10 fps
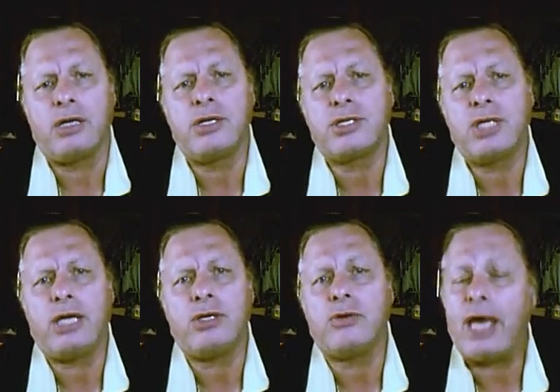
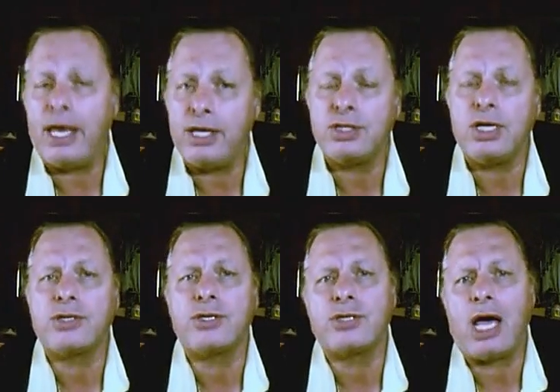Understand you. That is their
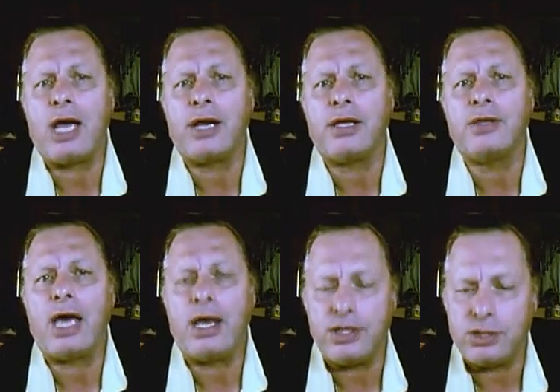society.
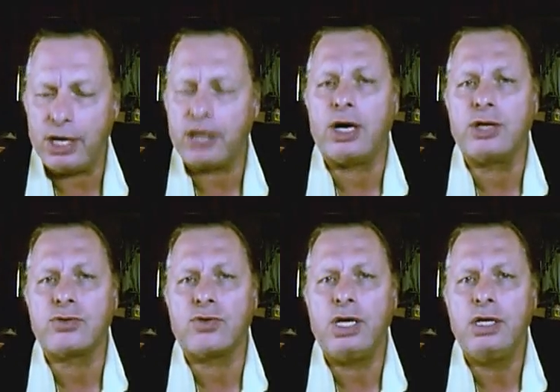That is their
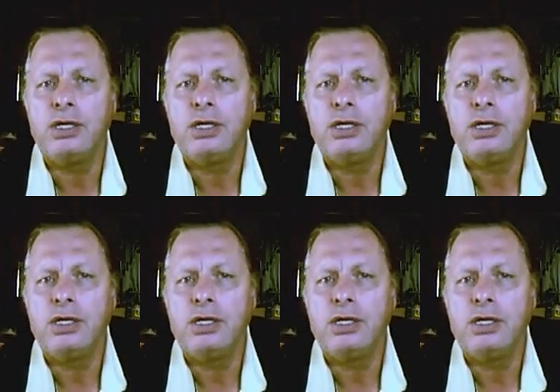country.